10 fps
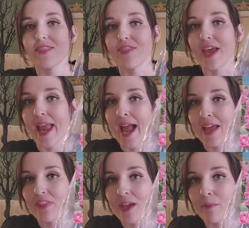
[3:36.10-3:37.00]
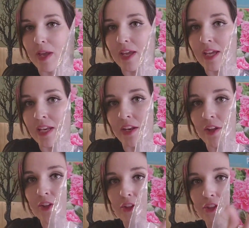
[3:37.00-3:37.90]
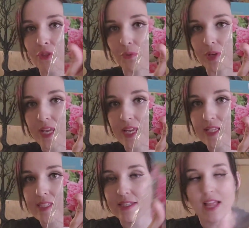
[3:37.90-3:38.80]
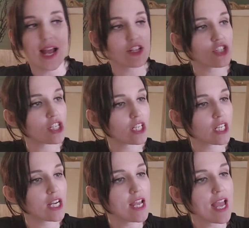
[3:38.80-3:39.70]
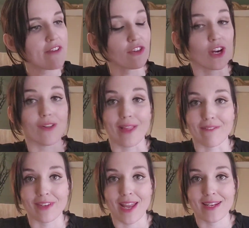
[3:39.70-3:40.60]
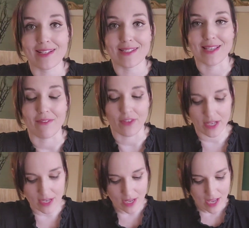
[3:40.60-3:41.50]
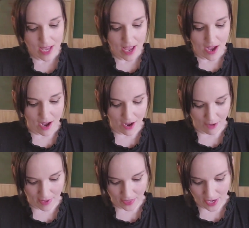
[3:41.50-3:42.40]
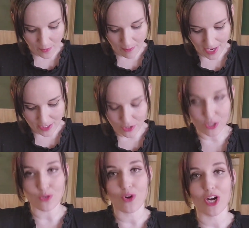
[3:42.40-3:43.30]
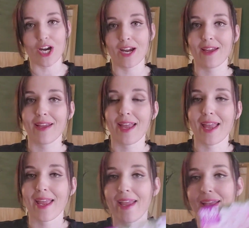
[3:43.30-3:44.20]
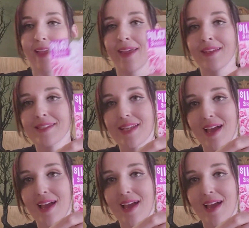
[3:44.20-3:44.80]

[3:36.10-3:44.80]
they had them in 3s last year for $11.97. And then I went back to the store and